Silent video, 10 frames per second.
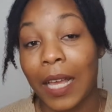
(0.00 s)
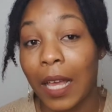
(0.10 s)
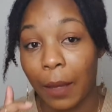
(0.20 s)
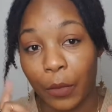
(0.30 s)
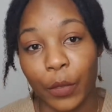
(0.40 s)

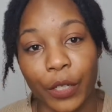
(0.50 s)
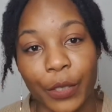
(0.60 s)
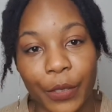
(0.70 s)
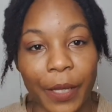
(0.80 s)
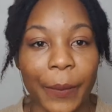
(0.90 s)
I'm not gonna
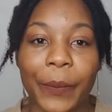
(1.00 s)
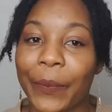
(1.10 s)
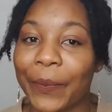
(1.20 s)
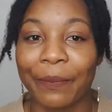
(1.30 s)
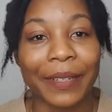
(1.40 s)
do that,
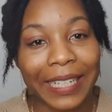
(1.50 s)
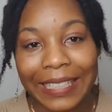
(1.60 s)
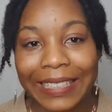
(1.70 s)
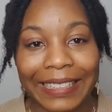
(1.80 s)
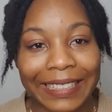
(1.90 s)
but I
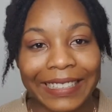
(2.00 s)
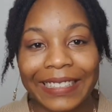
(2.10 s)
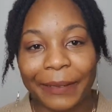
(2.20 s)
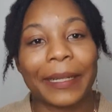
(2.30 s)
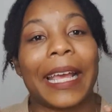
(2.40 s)
did it,
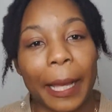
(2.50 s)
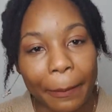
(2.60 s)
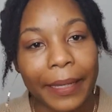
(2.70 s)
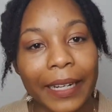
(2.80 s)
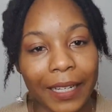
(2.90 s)
so it happened.